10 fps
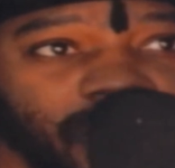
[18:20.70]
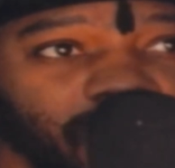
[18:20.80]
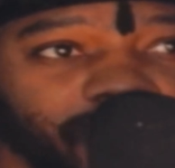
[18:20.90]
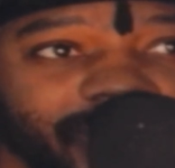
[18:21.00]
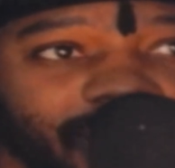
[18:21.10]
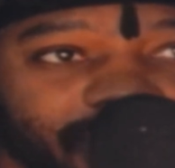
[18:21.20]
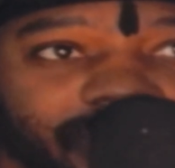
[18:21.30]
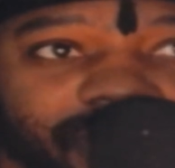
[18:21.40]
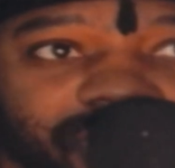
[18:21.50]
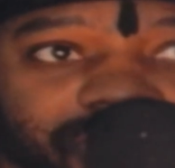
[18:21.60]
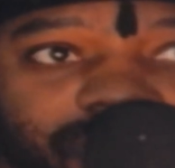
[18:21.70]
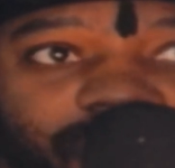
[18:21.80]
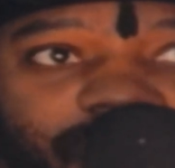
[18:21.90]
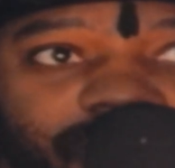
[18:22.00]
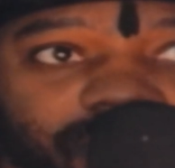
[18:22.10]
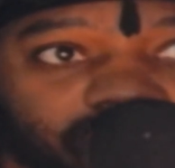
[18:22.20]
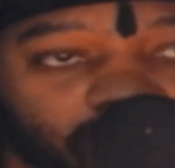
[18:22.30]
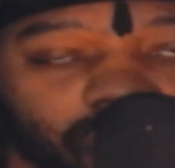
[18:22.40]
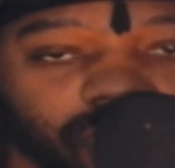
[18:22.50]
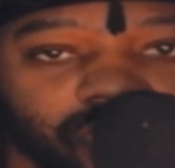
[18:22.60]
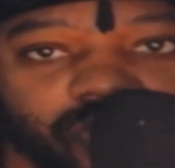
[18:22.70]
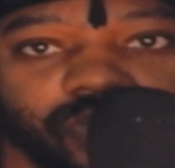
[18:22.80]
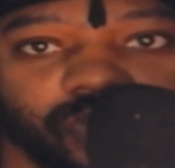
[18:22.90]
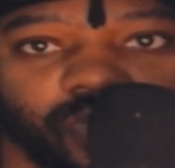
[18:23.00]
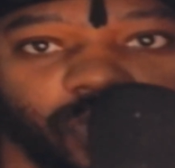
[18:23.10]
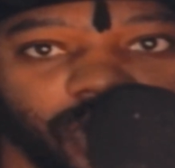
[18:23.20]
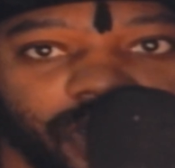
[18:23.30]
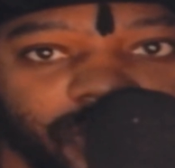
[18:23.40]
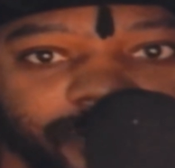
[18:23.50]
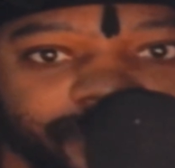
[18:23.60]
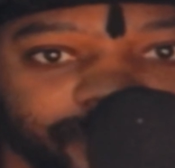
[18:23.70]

we had an issue where the roads were